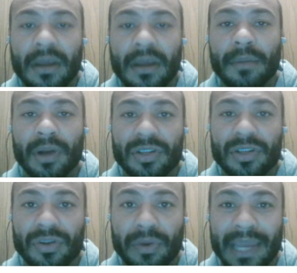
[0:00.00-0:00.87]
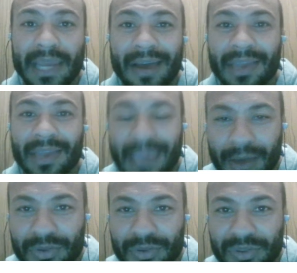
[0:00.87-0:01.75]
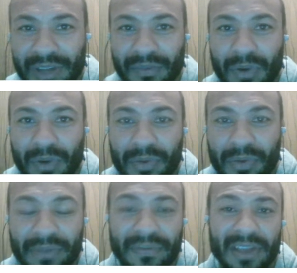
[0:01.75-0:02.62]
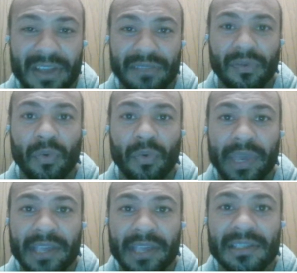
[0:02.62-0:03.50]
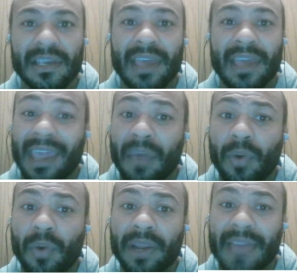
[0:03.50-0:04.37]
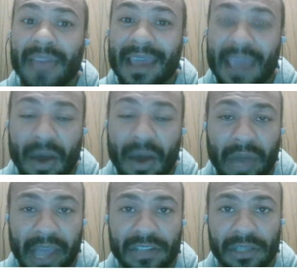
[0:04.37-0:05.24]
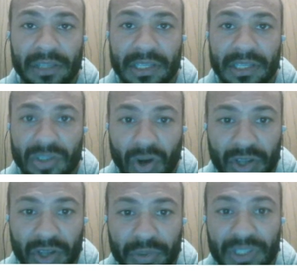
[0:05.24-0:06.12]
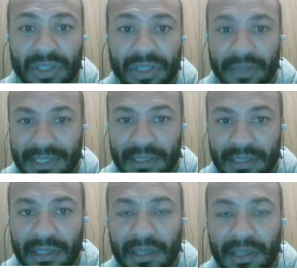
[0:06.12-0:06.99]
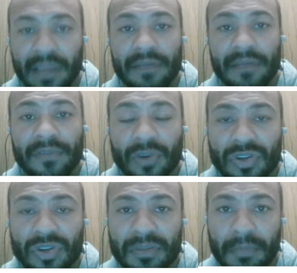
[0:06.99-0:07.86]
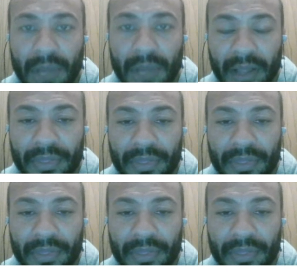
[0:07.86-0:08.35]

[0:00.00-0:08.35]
but also knowing how to count to Shabuot with the festival weeks and when that count actually starts, which is on the 16th day of the first month.